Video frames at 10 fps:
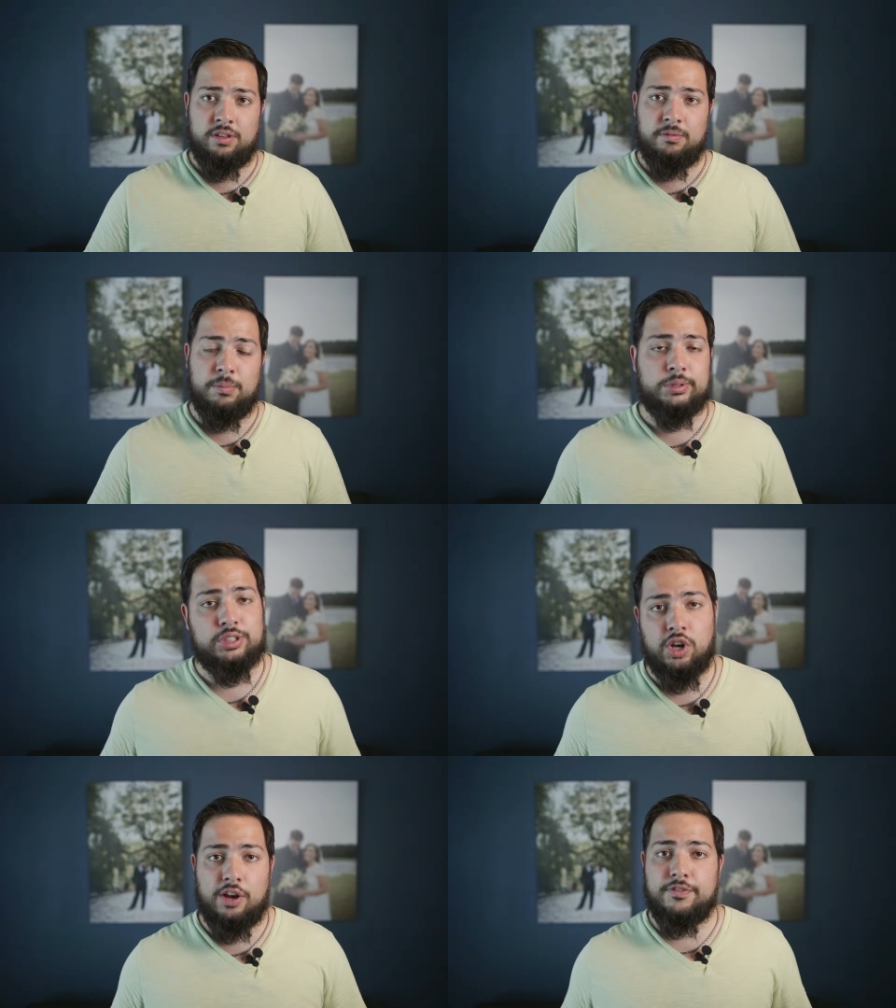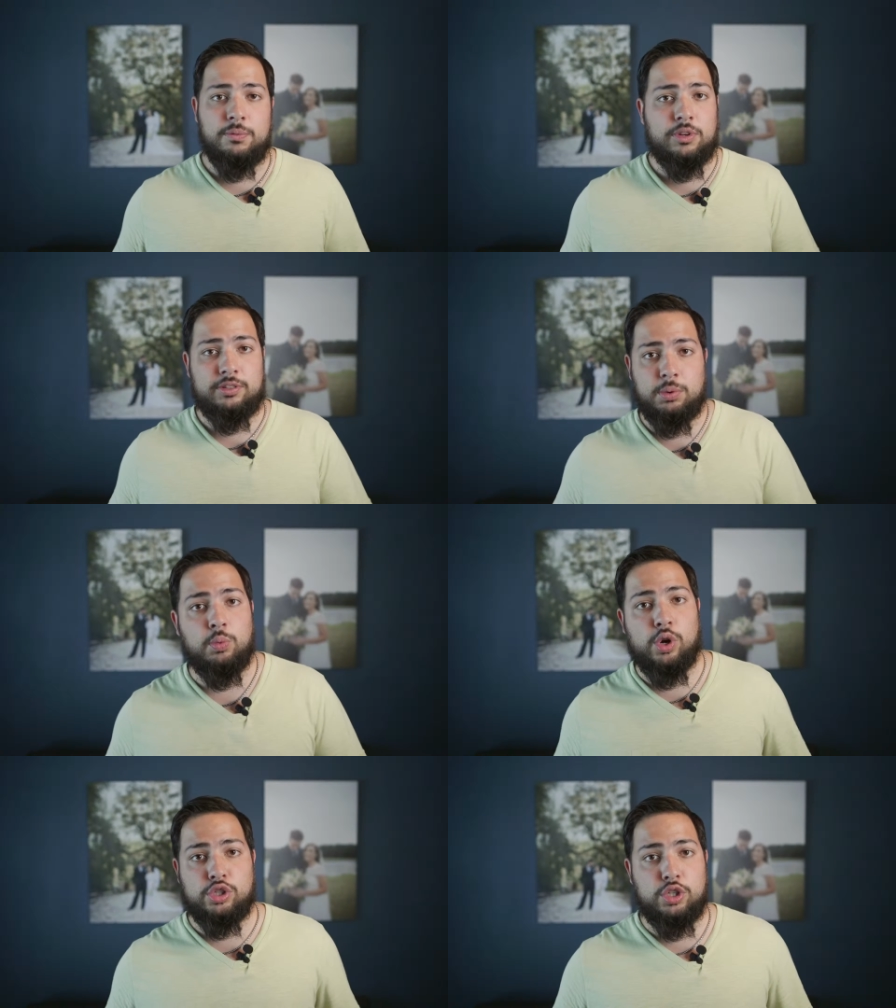Most often when
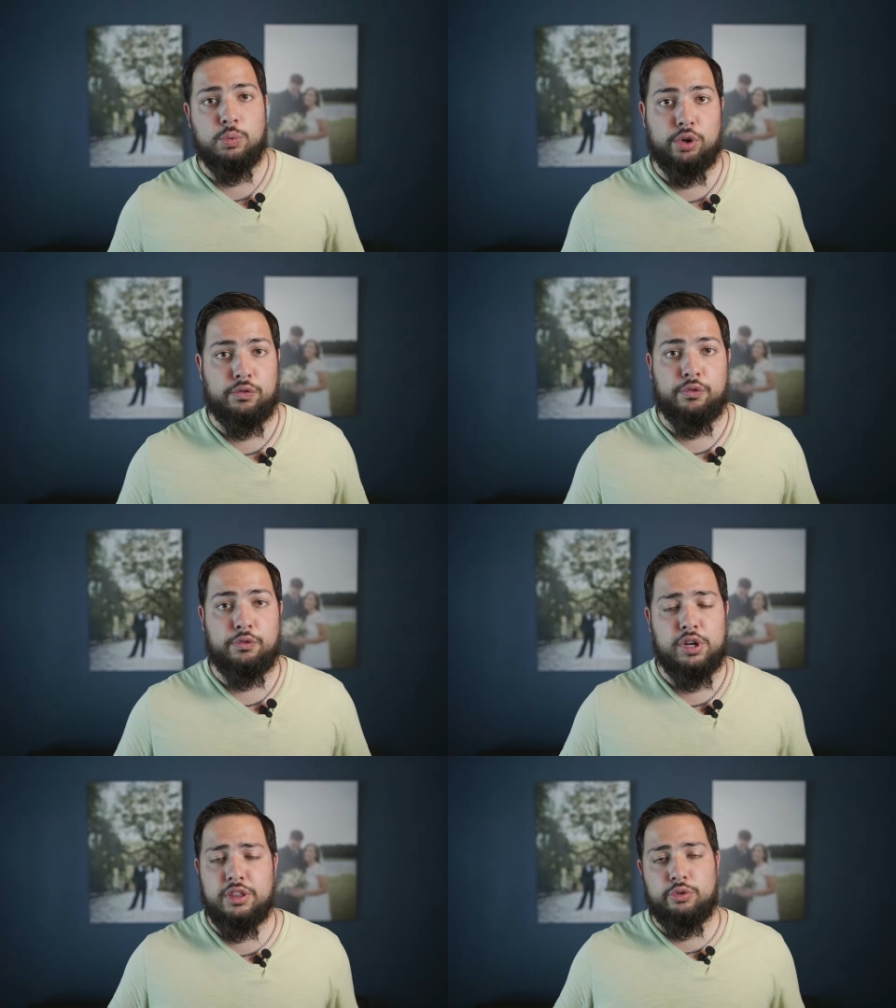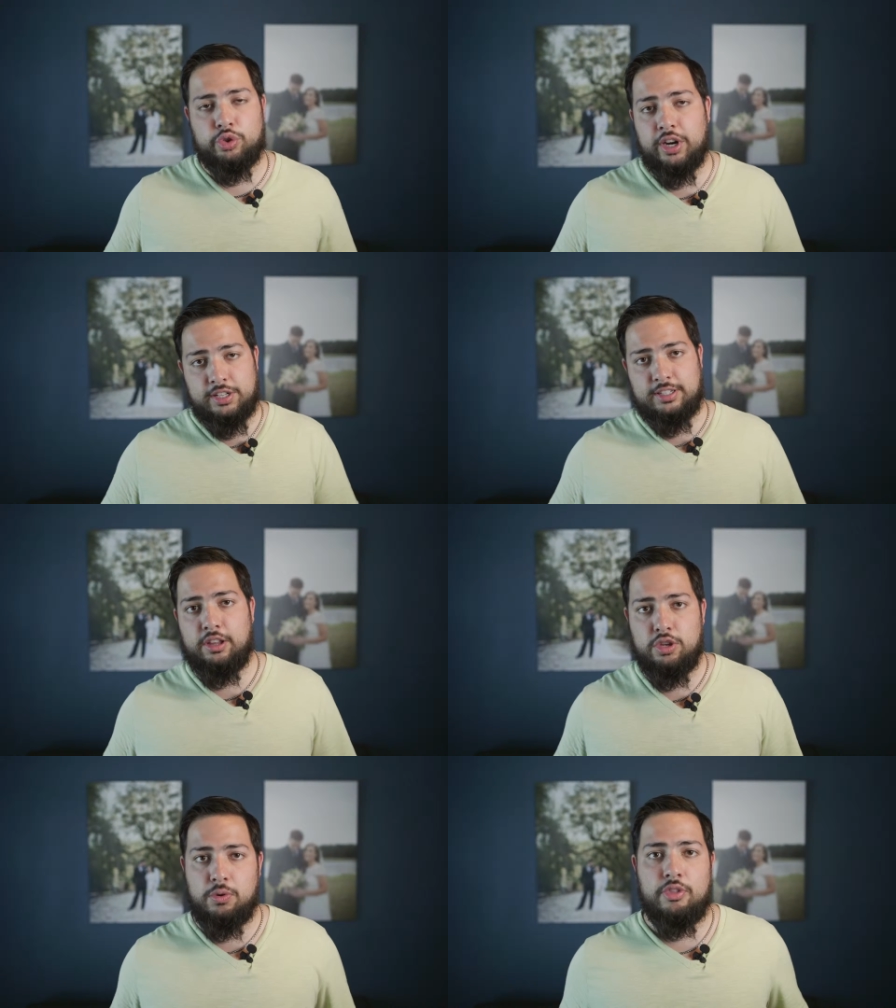someone wants you to work for free, they'll try to
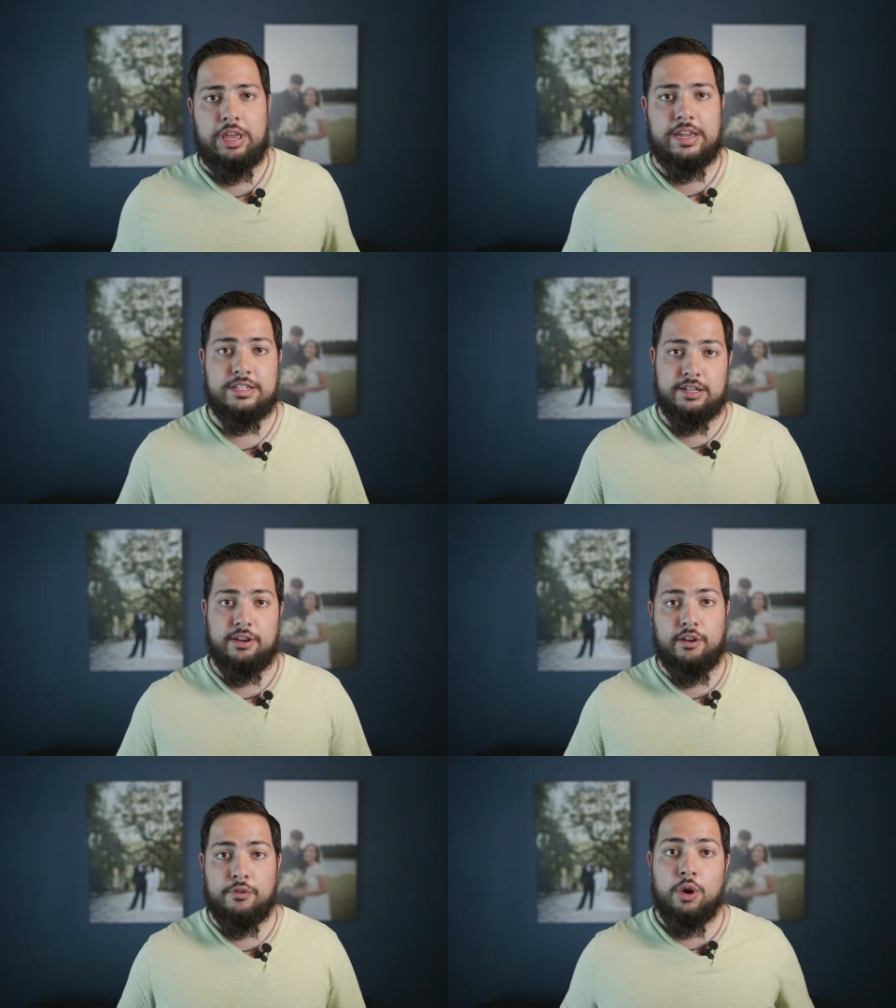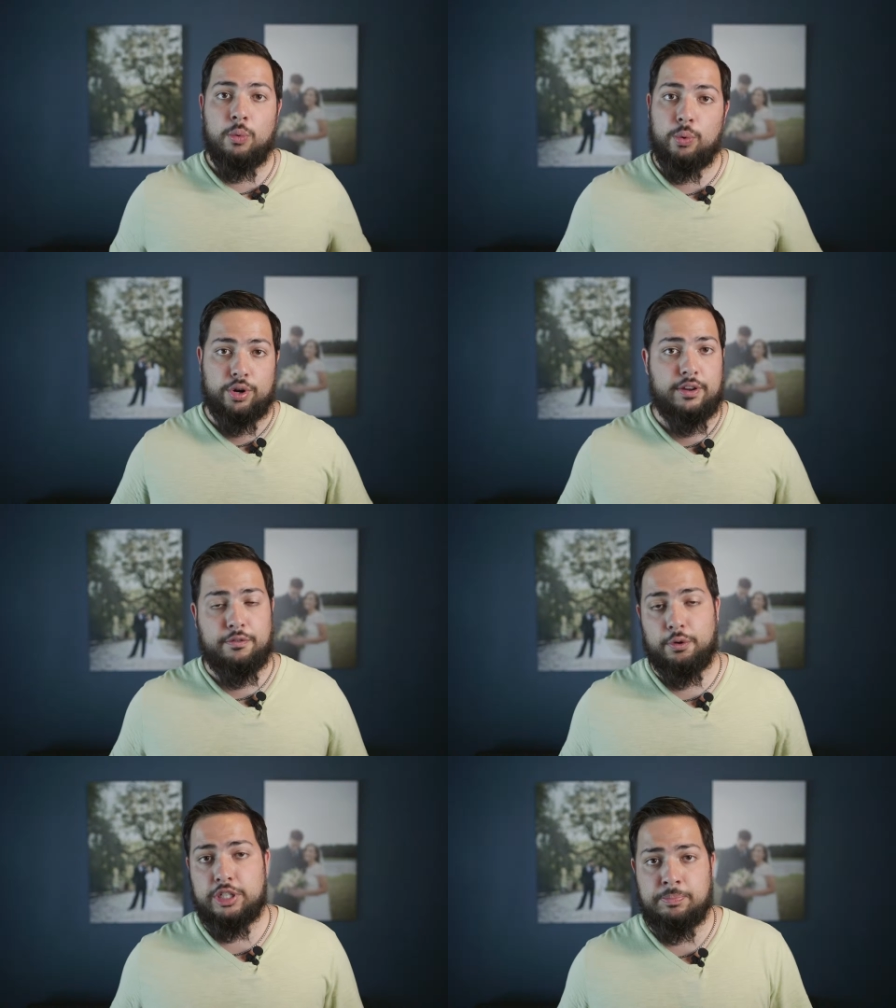sell you on the idea of working
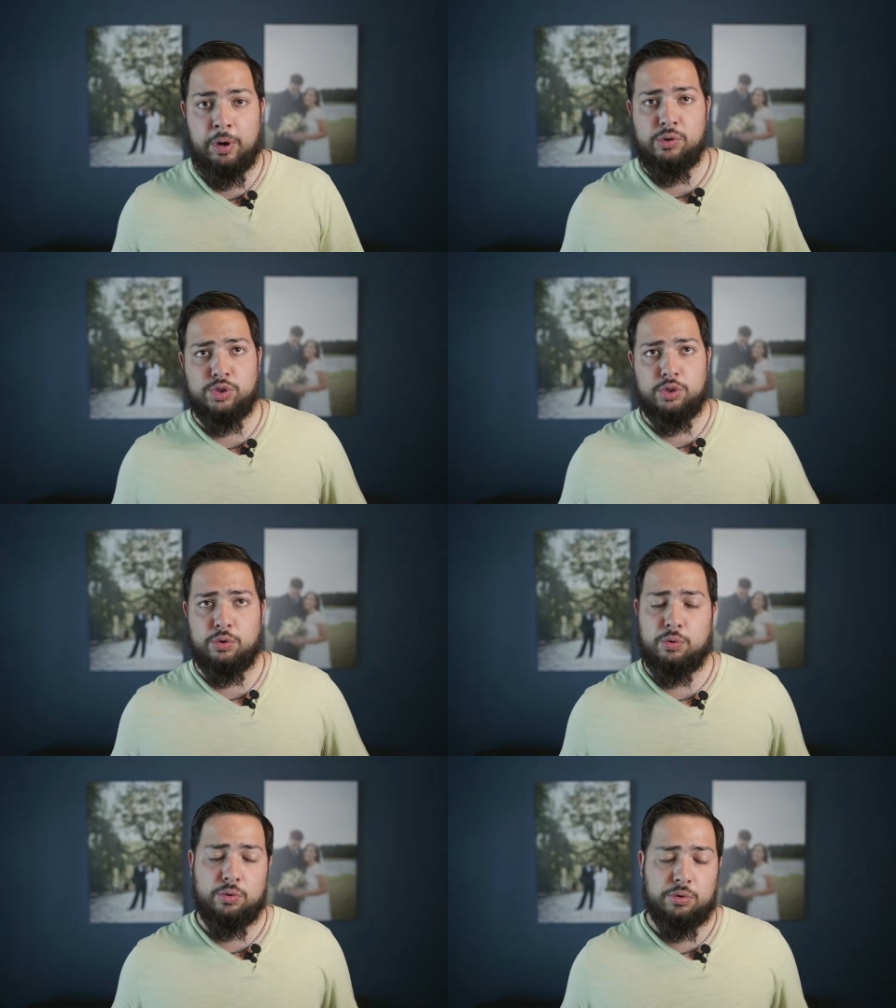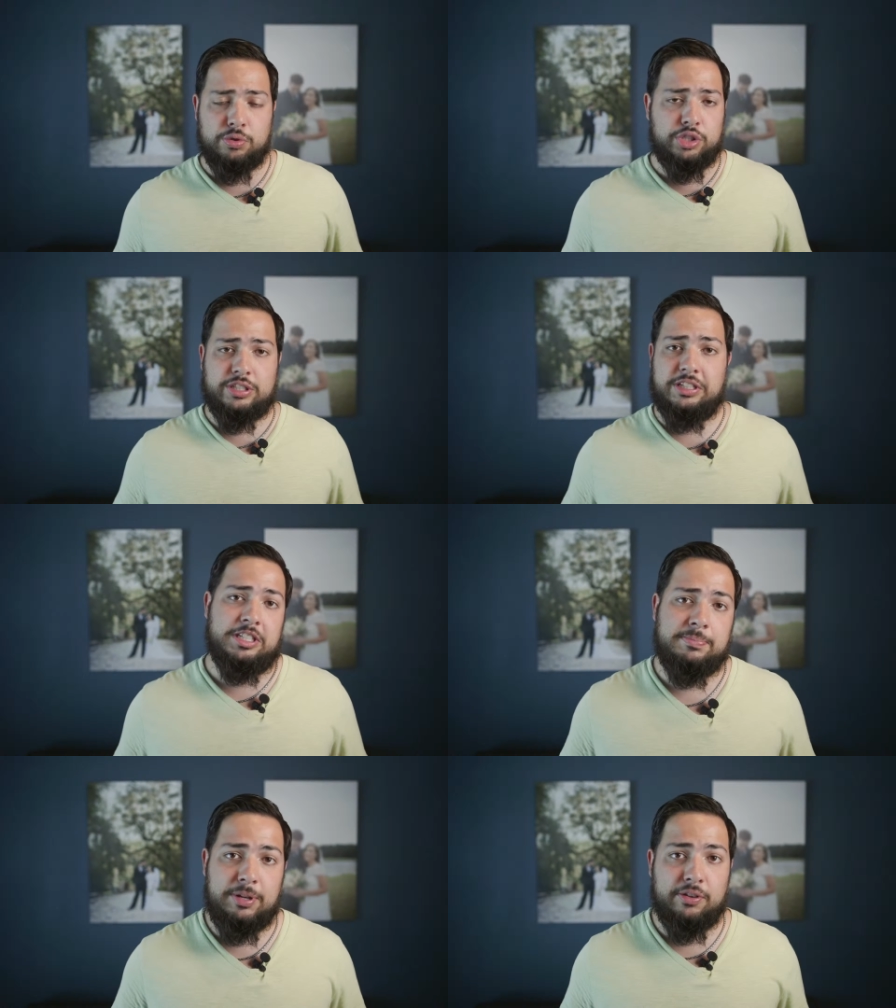for exposure or just
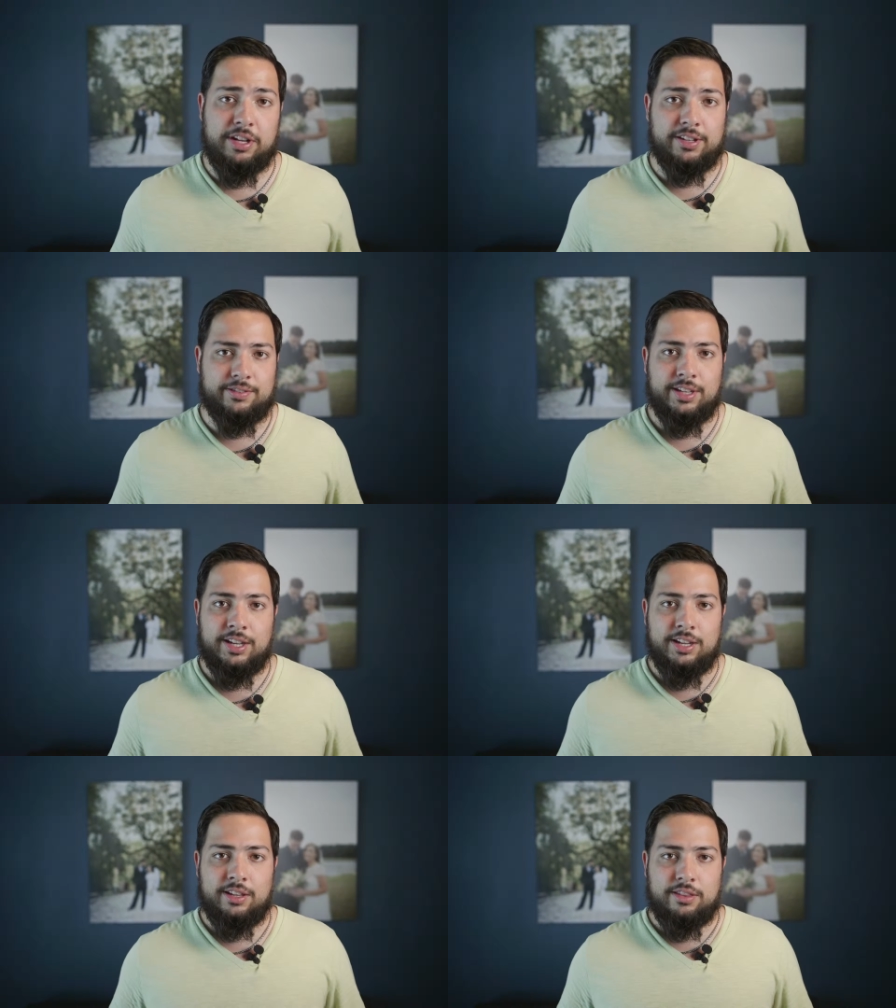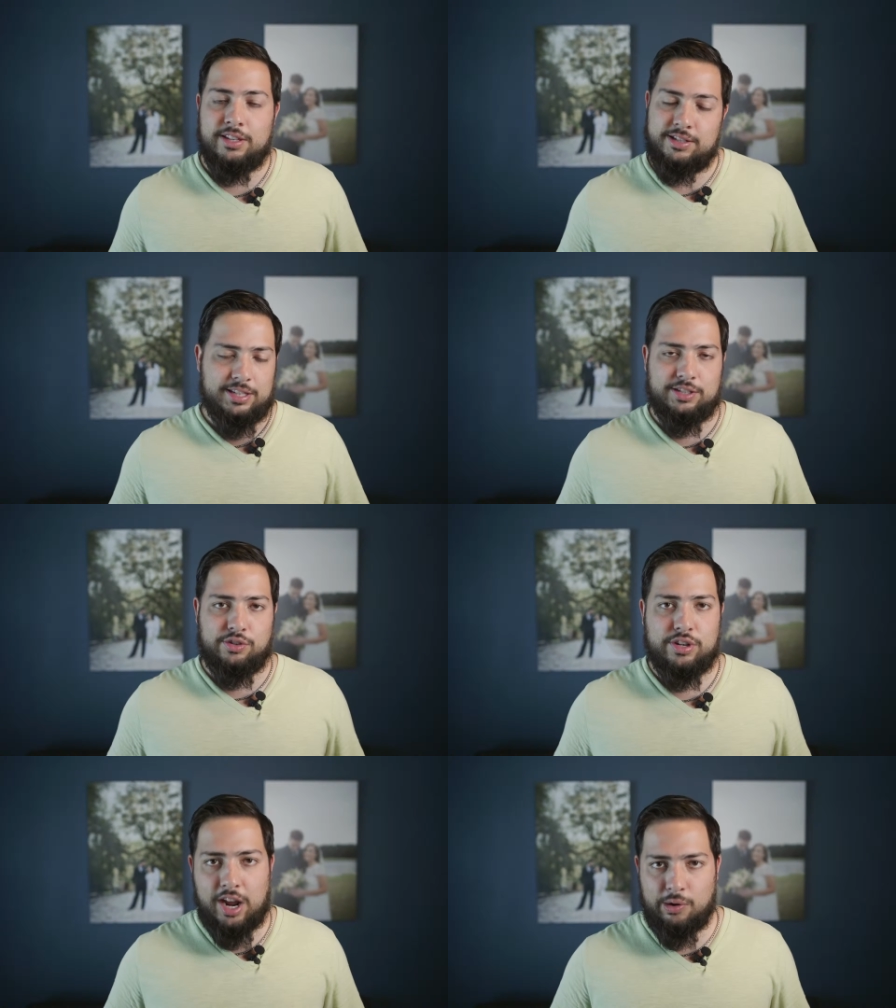experience. These things
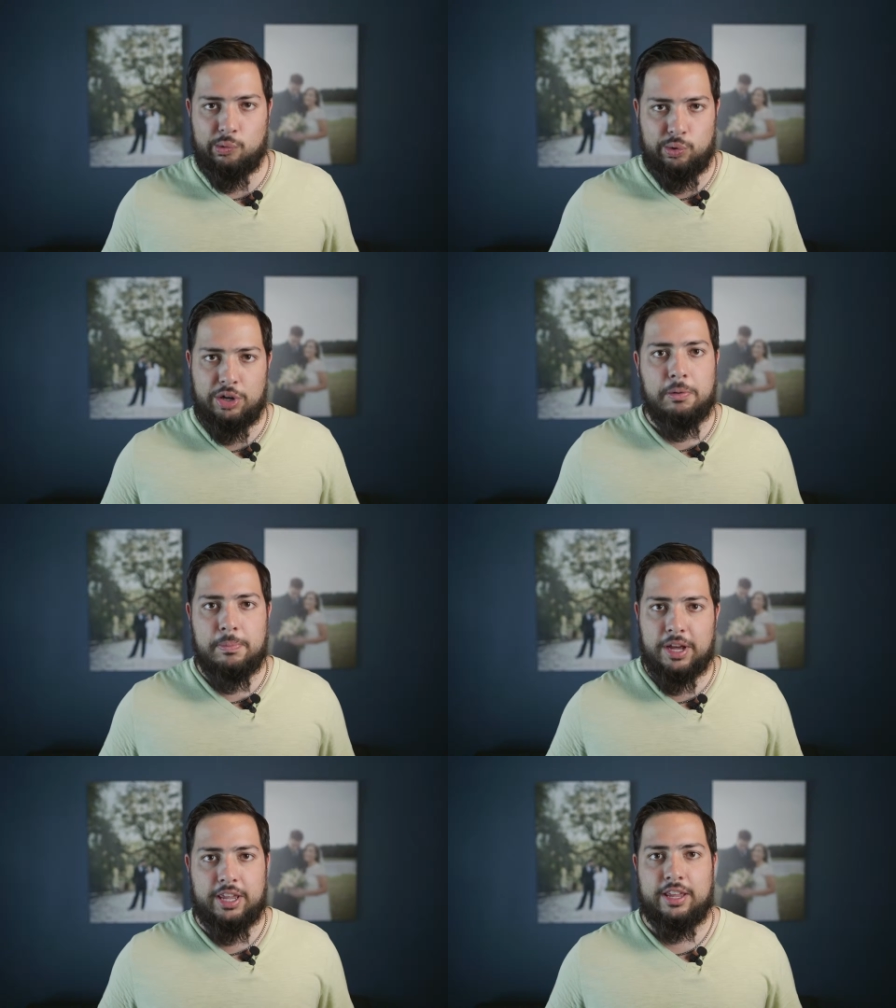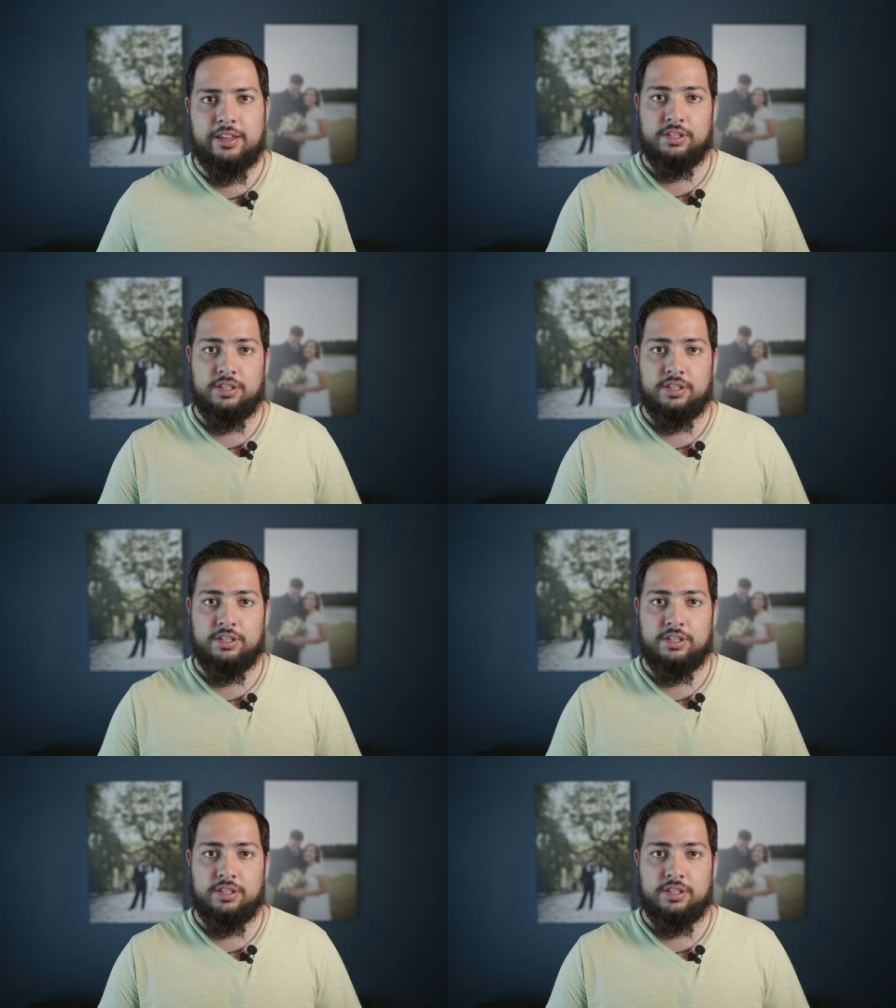are not real money.